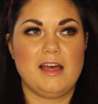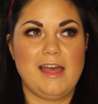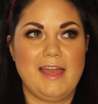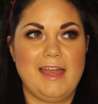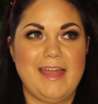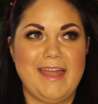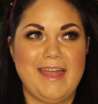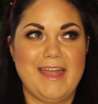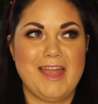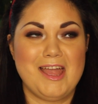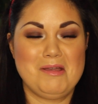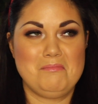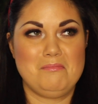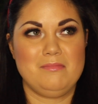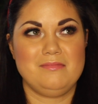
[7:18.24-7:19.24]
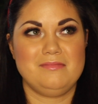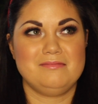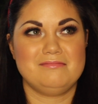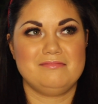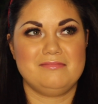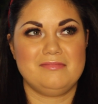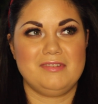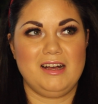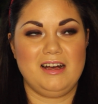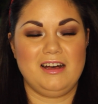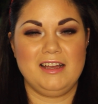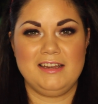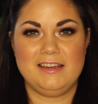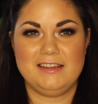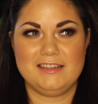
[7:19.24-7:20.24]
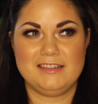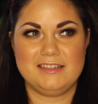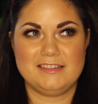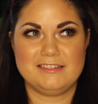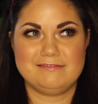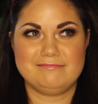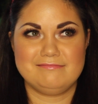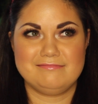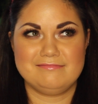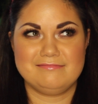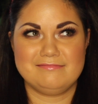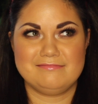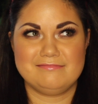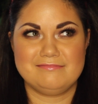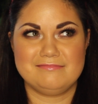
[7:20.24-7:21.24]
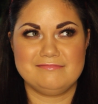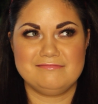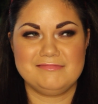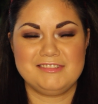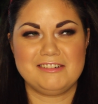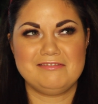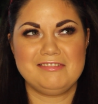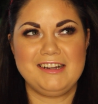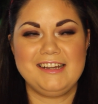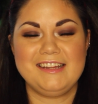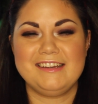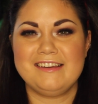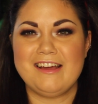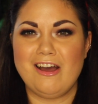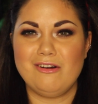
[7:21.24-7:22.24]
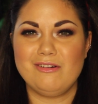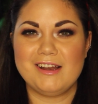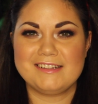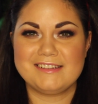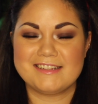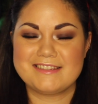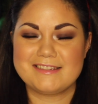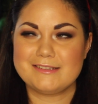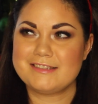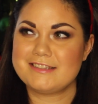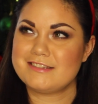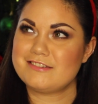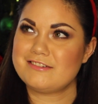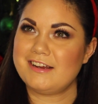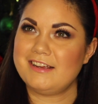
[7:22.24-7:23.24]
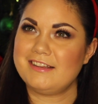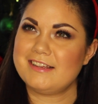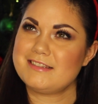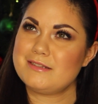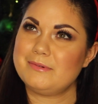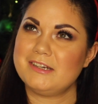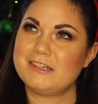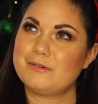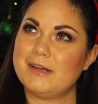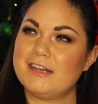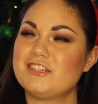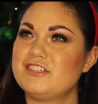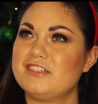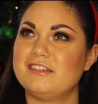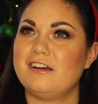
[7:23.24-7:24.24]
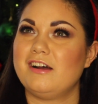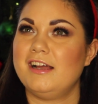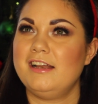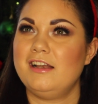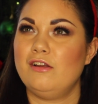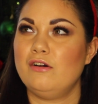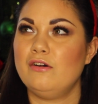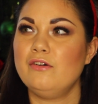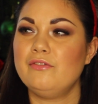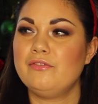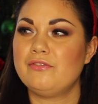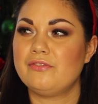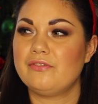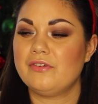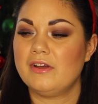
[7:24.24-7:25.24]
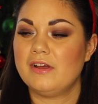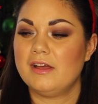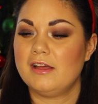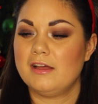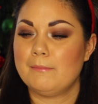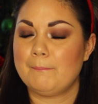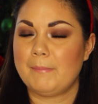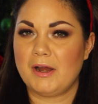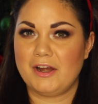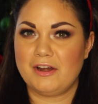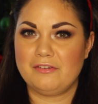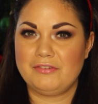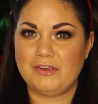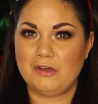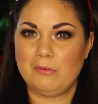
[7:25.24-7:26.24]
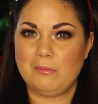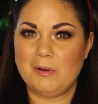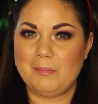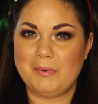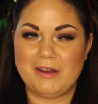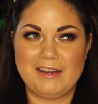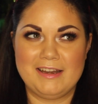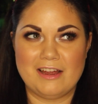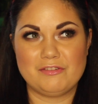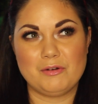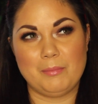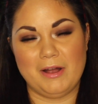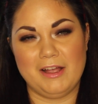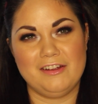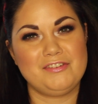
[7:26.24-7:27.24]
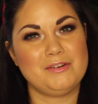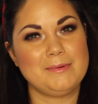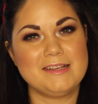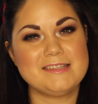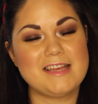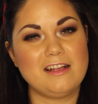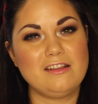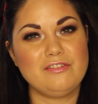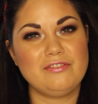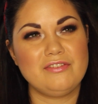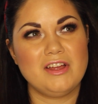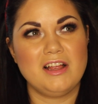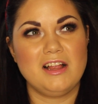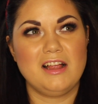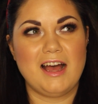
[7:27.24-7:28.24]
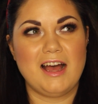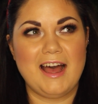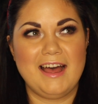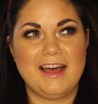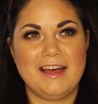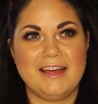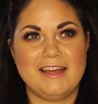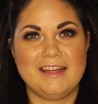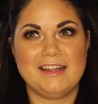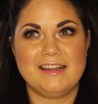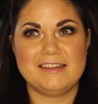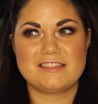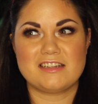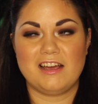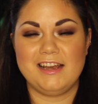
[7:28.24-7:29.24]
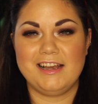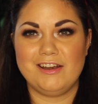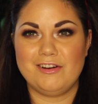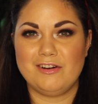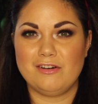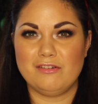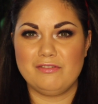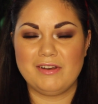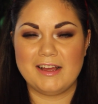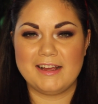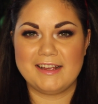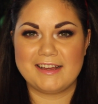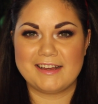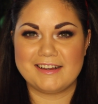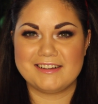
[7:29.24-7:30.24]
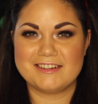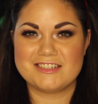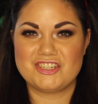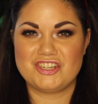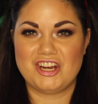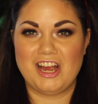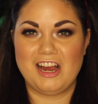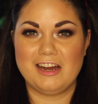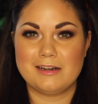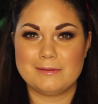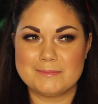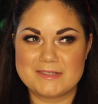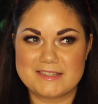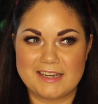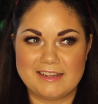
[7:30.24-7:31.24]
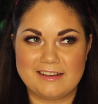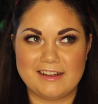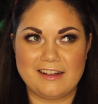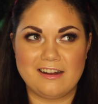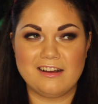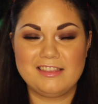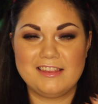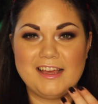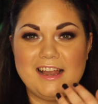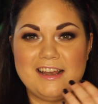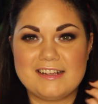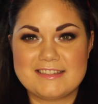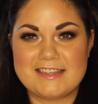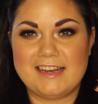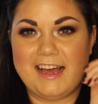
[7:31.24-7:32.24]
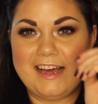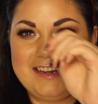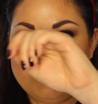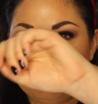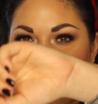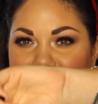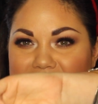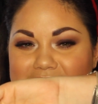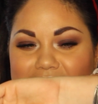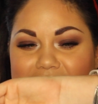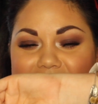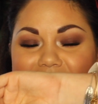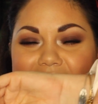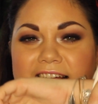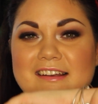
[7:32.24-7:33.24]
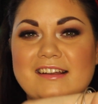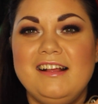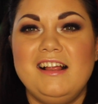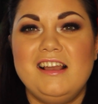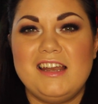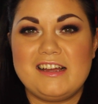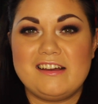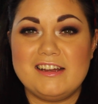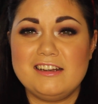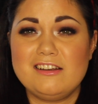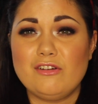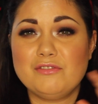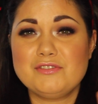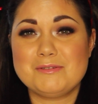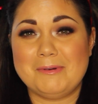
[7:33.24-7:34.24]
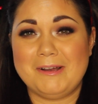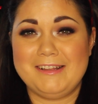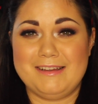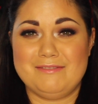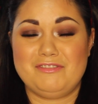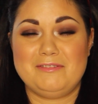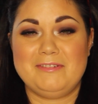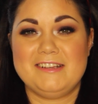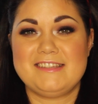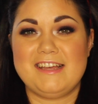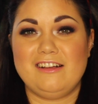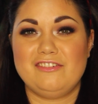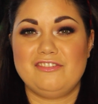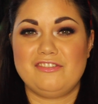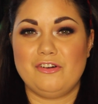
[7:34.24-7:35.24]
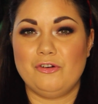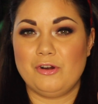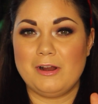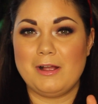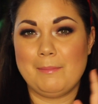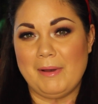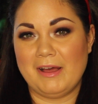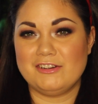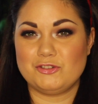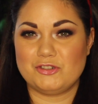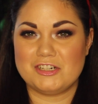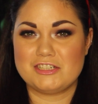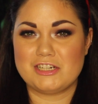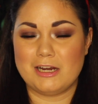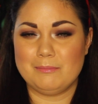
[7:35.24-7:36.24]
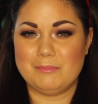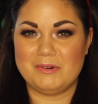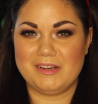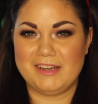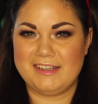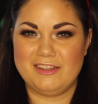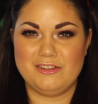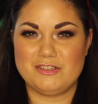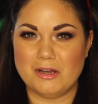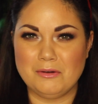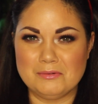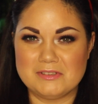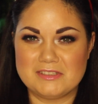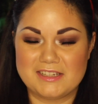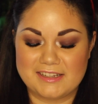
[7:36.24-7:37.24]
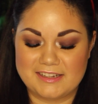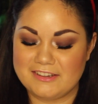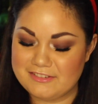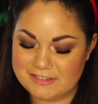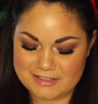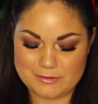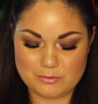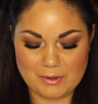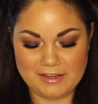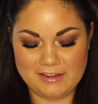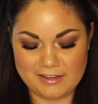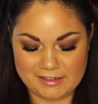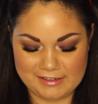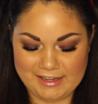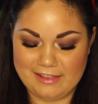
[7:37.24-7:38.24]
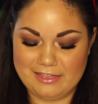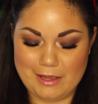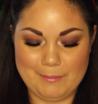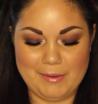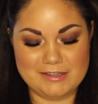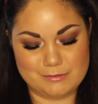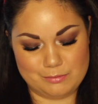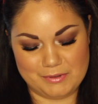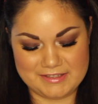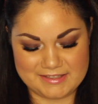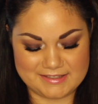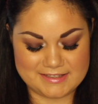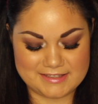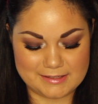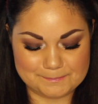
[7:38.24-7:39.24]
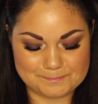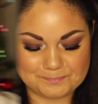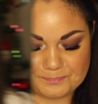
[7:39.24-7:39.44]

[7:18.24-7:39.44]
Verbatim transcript: I don't really know, like that's a weird question. I love perfume but I never buy it for myself, and I love like charms, like I got the Alex and Ani bracelets and like I'd love to buy them for myself, or a Pandora charm, but like you don't, like you just wait and get them as presents.